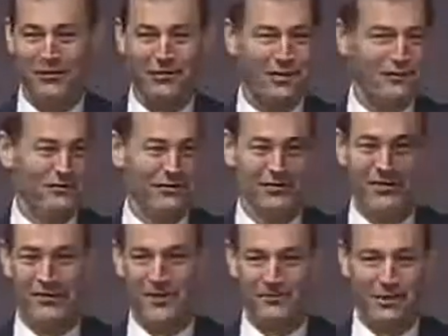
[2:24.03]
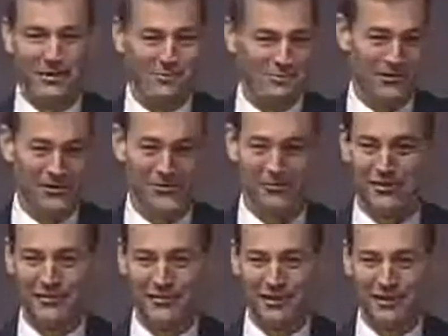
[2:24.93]
or all of a sudden I'm at work
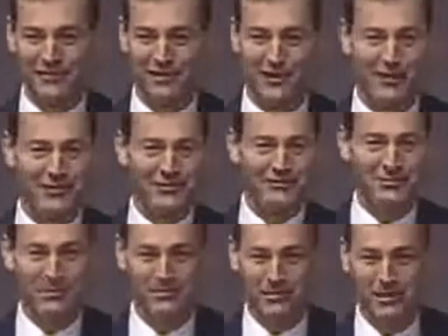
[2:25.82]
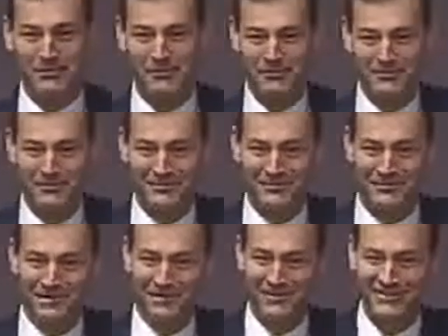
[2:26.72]
one day and the hospital
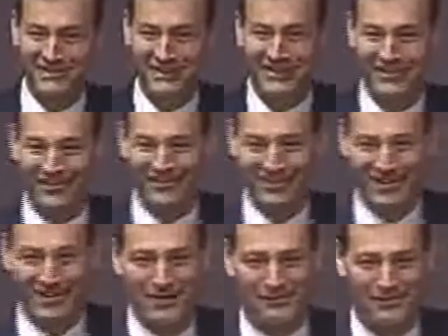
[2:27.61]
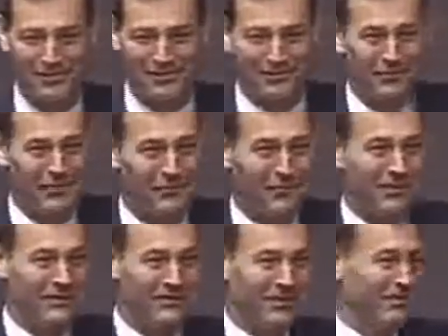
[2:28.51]
publicist brings down all their cameras and they
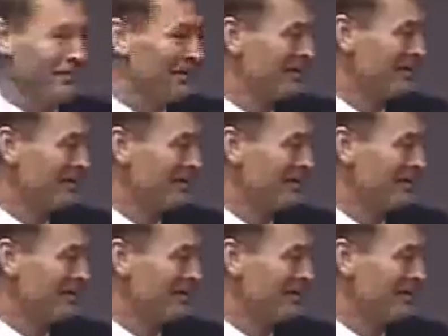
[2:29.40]
want to